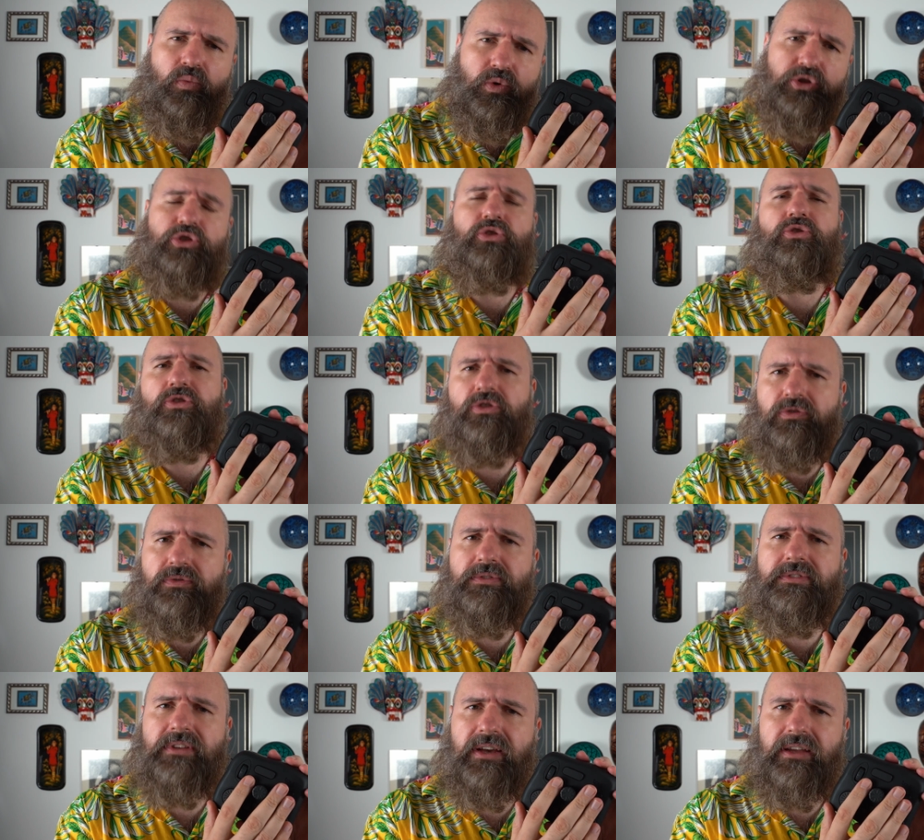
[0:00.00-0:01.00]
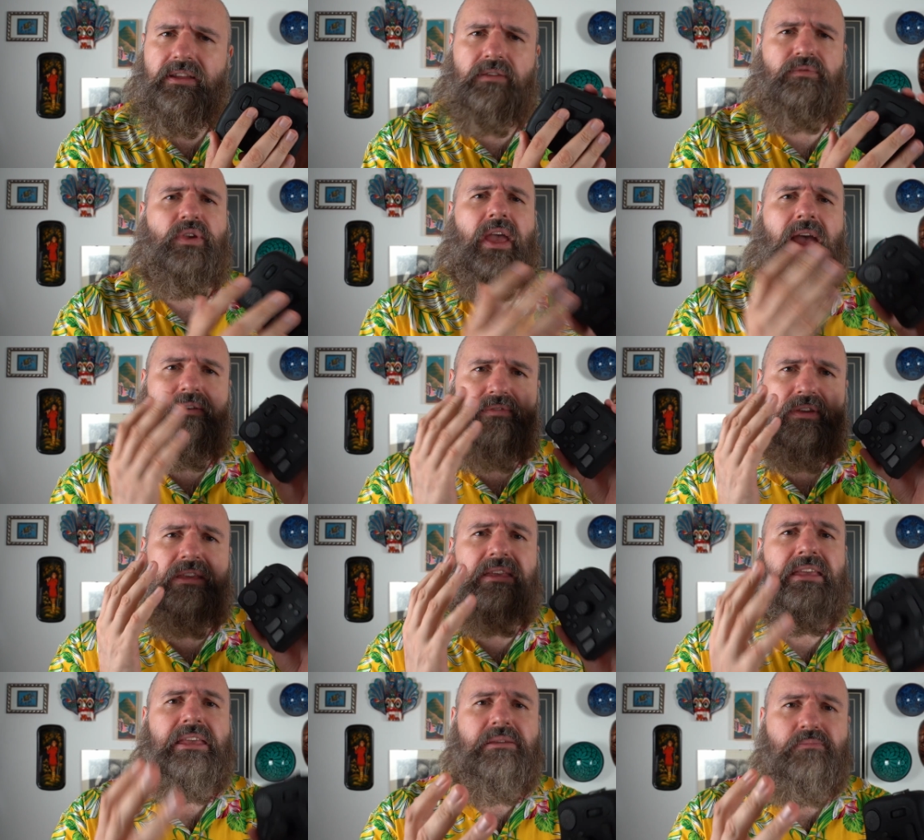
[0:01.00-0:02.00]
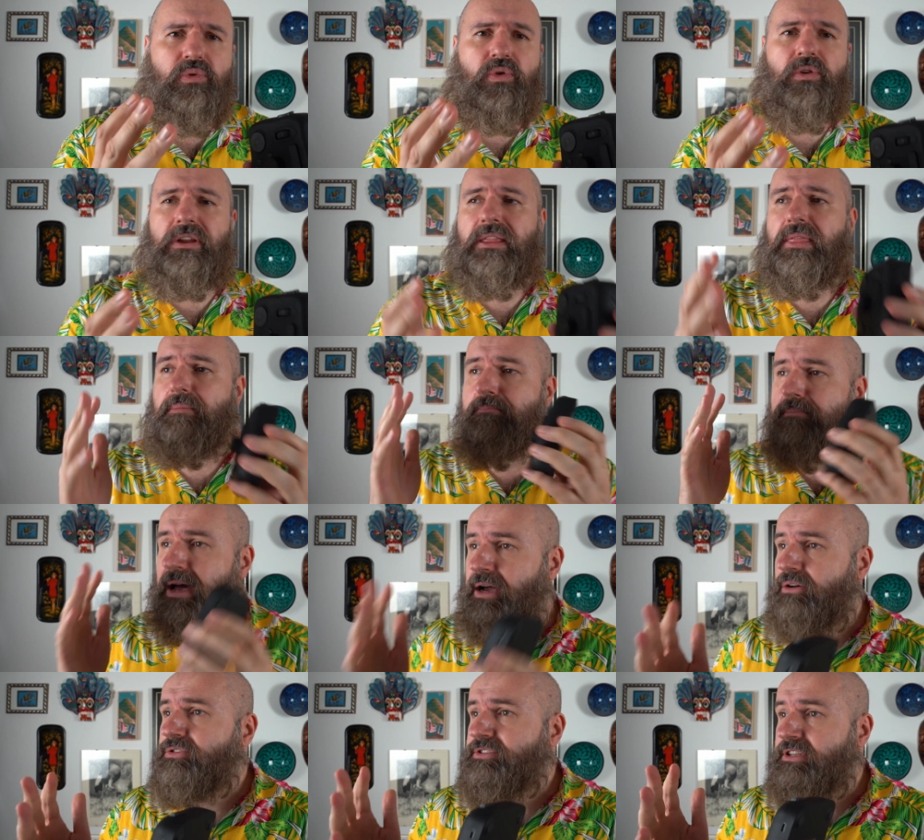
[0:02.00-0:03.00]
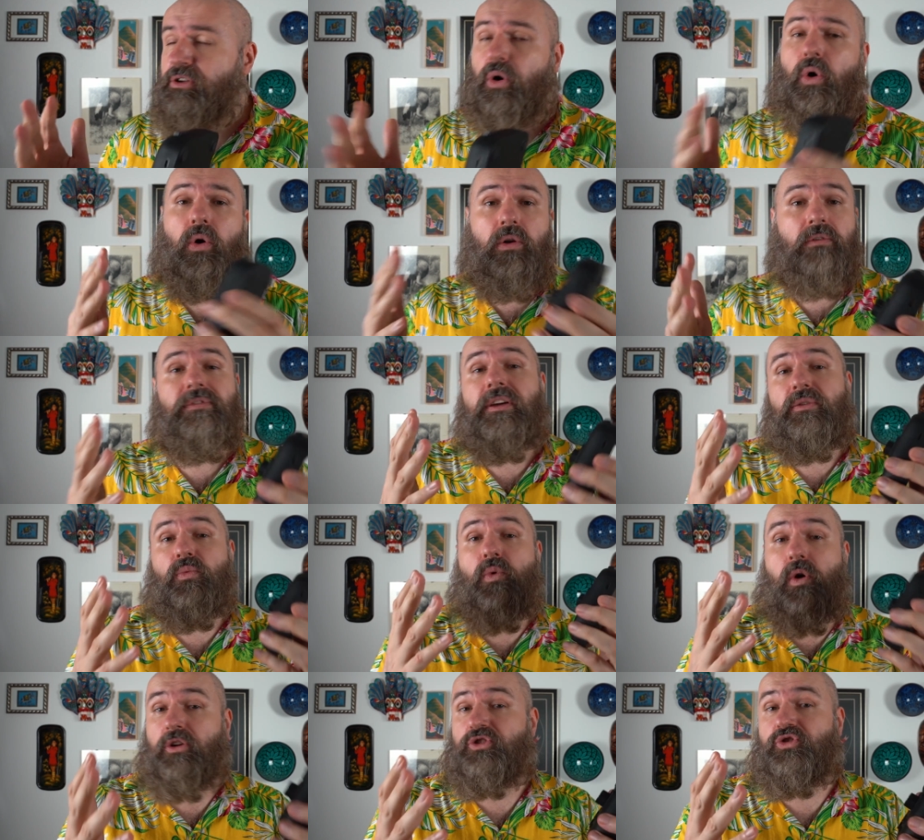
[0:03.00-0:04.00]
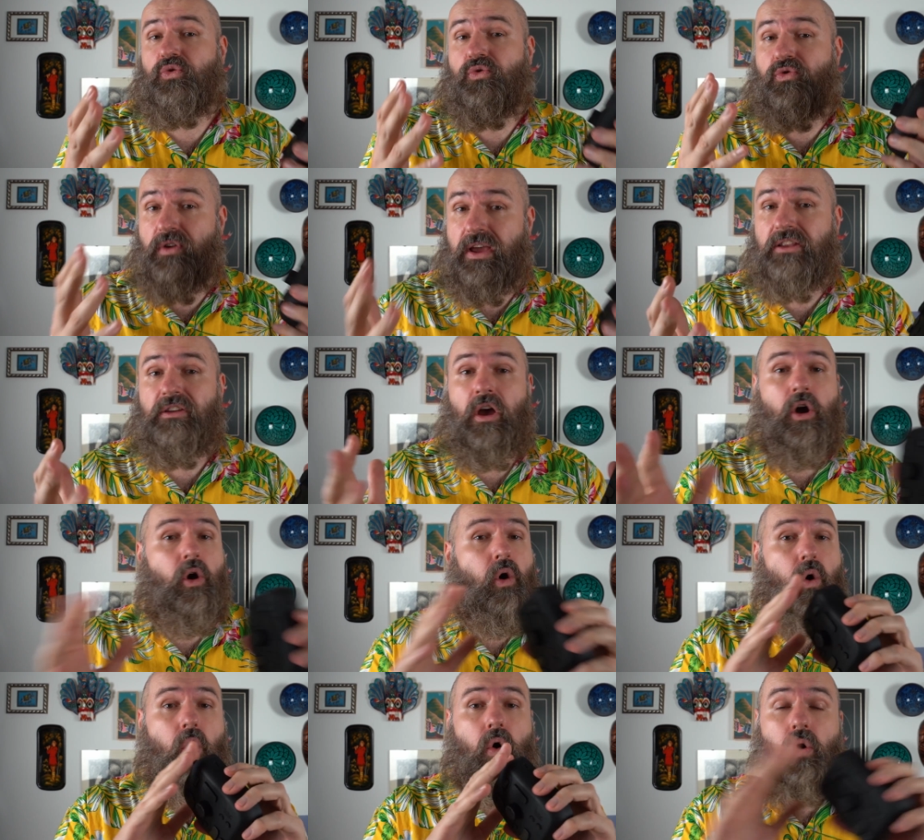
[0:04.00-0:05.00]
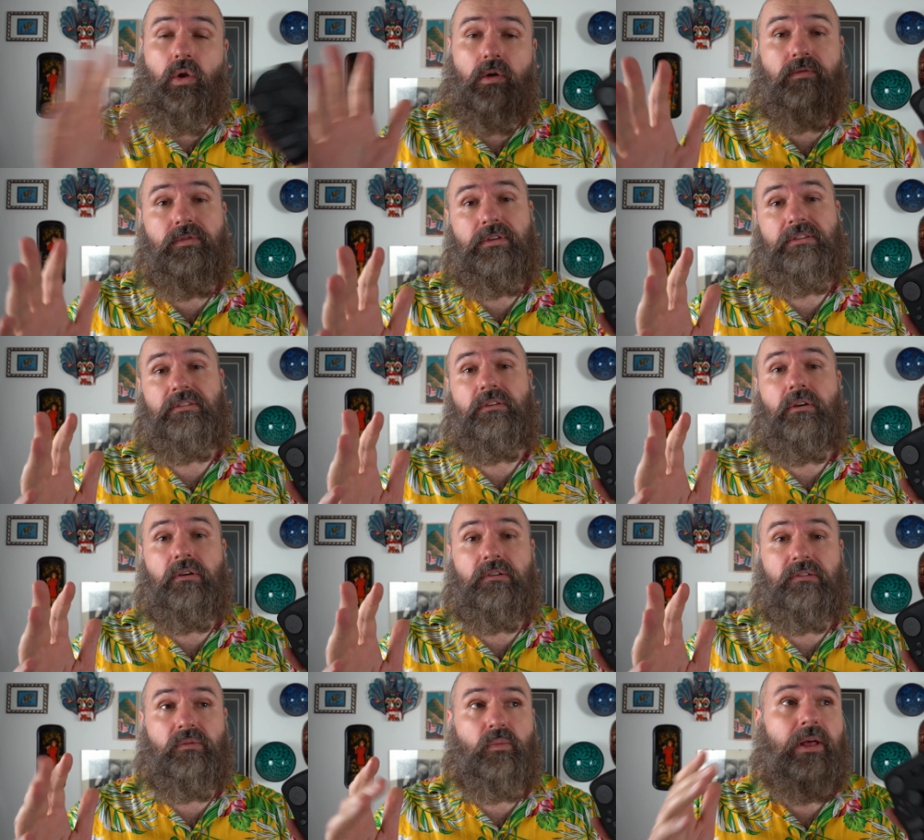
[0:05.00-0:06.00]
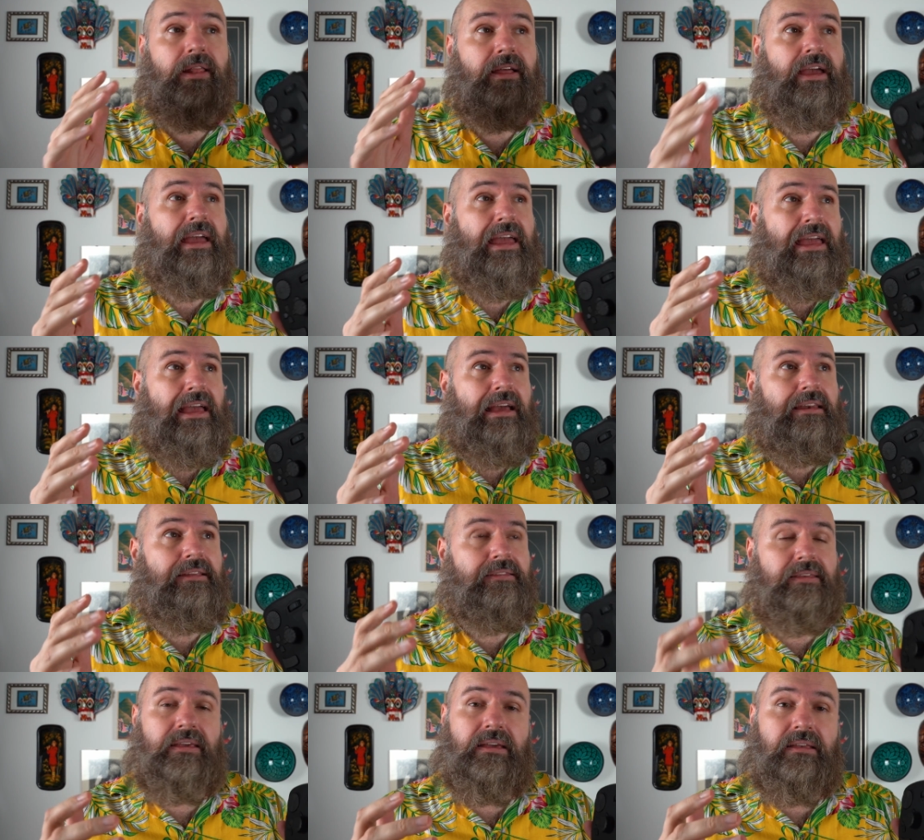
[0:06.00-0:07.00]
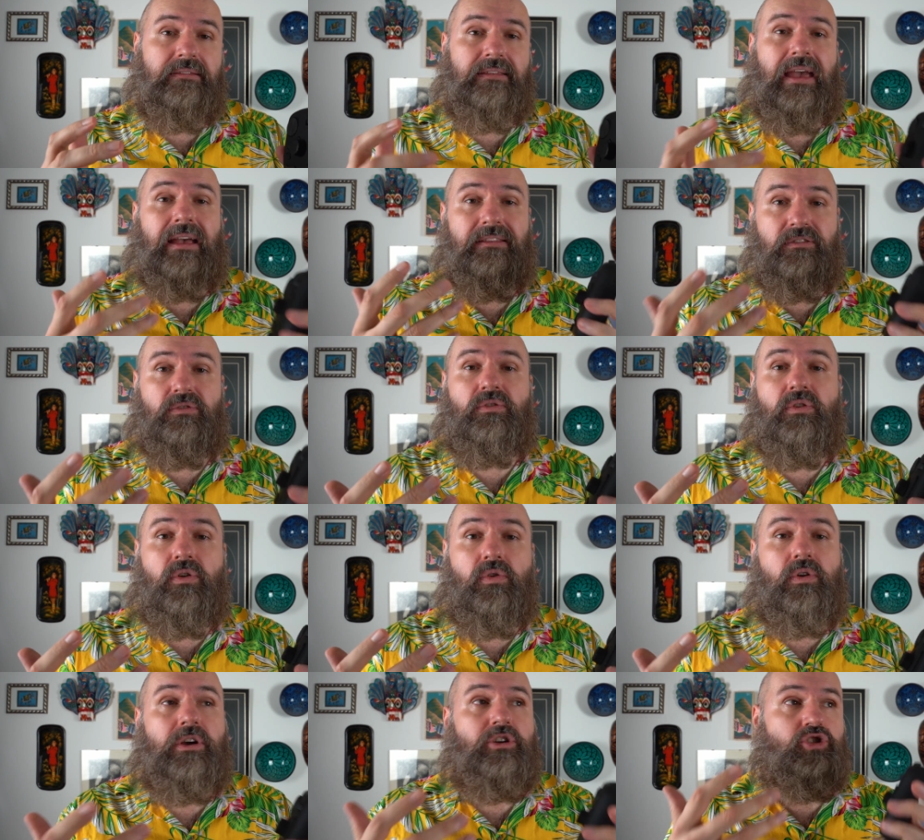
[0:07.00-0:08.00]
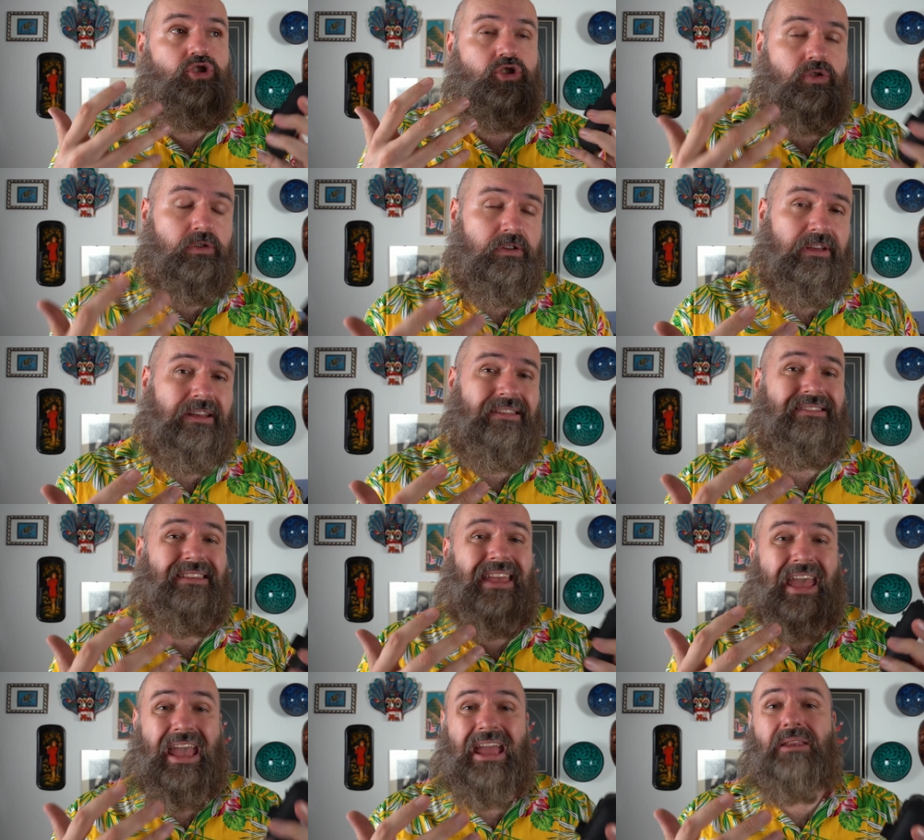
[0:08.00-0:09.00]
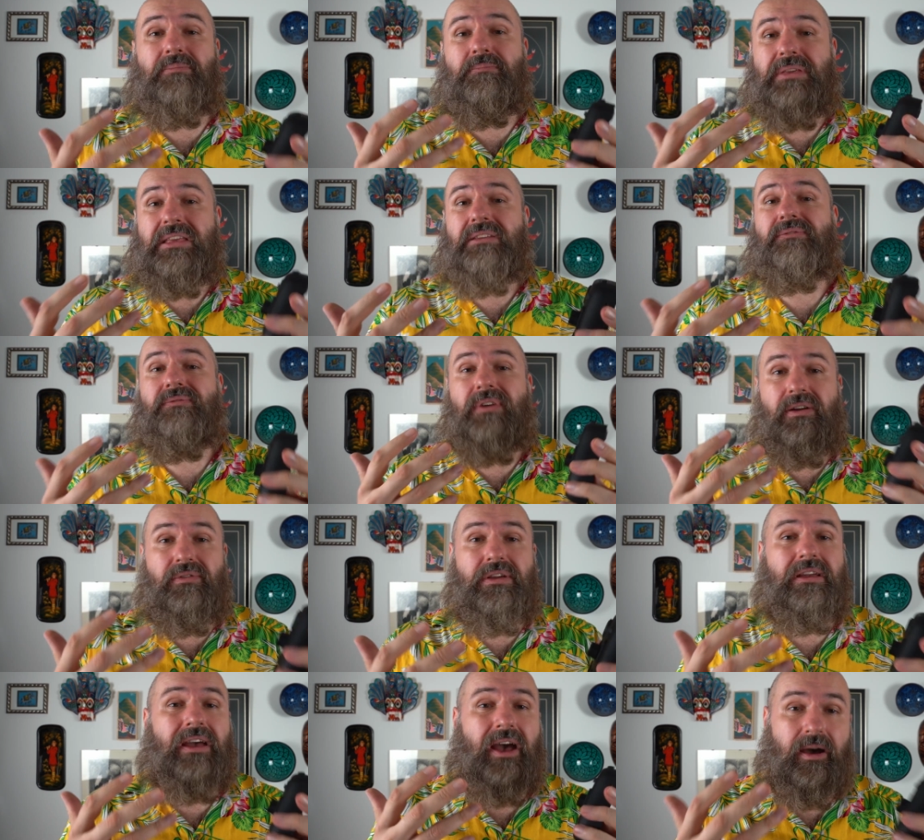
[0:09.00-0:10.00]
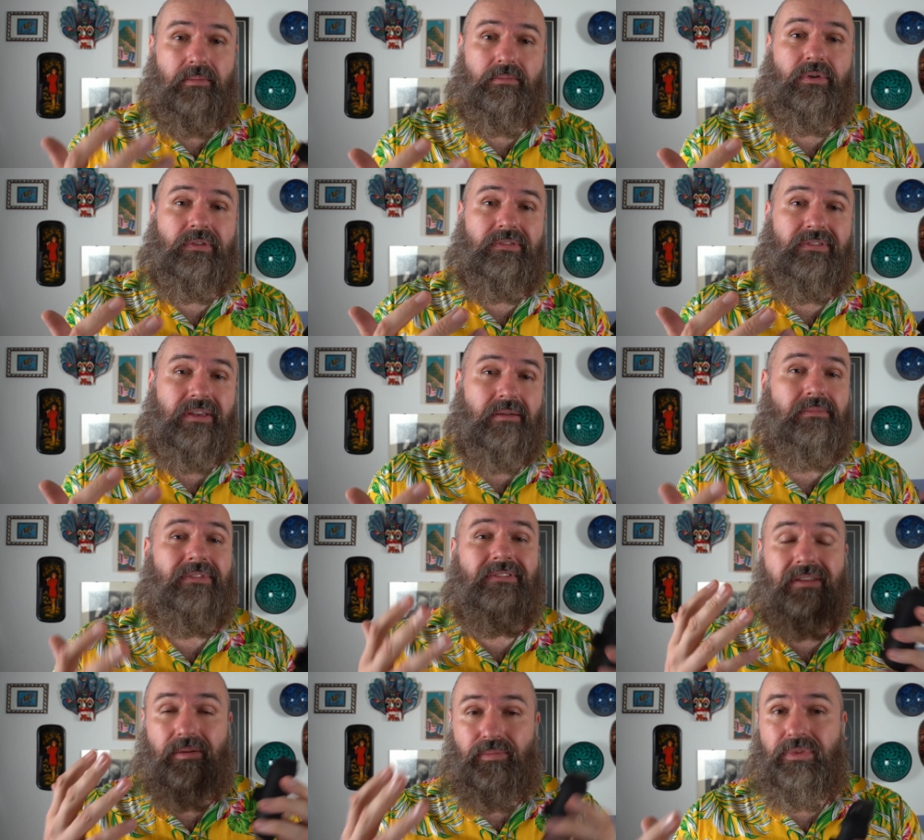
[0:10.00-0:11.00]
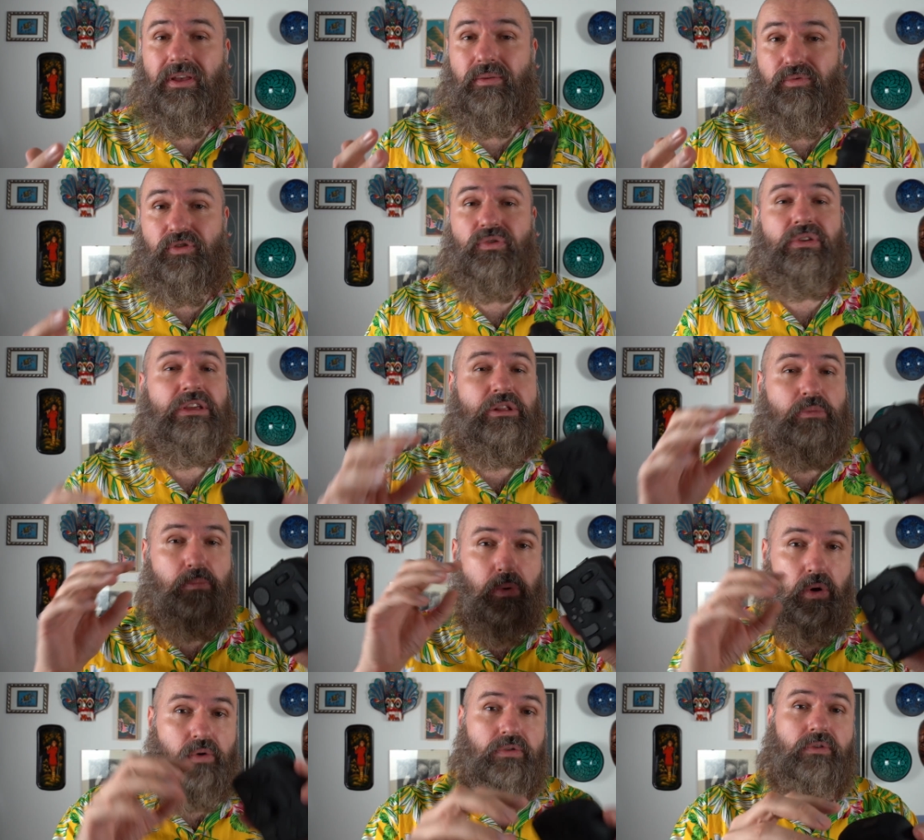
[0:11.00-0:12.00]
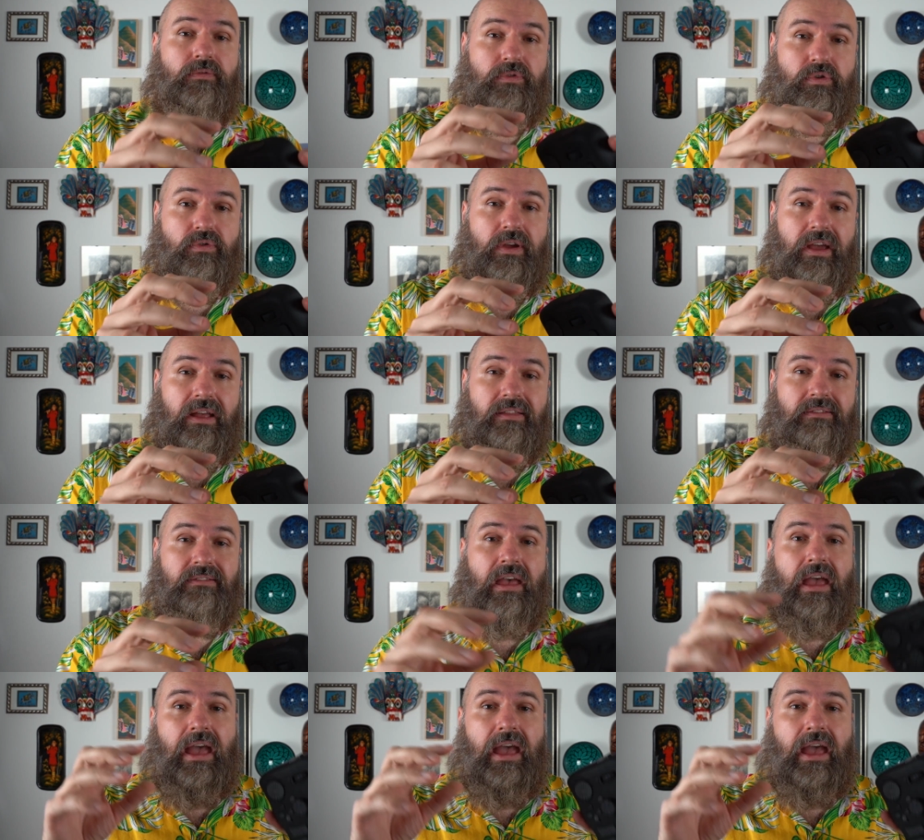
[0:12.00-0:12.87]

would you use that if you have a keyboard in the mouse and all of that worked so great all of these years? Well, the thing is, as you know, shortcuts can be very cumbersome. Sometimes you need both of your hands